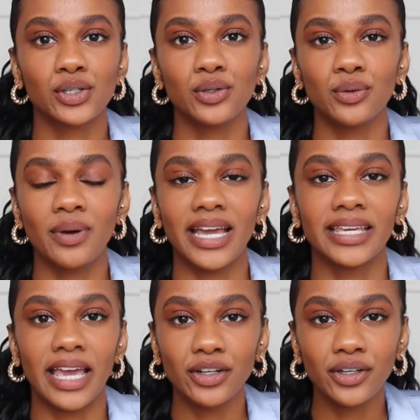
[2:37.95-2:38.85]
to
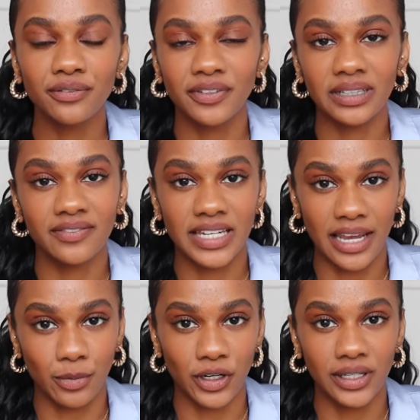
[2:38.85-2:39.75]
get a good feel of the
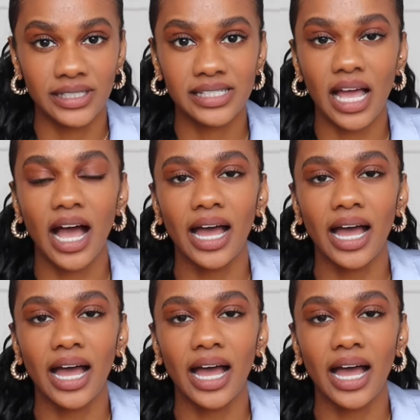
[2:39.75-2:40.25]
neighborhoods.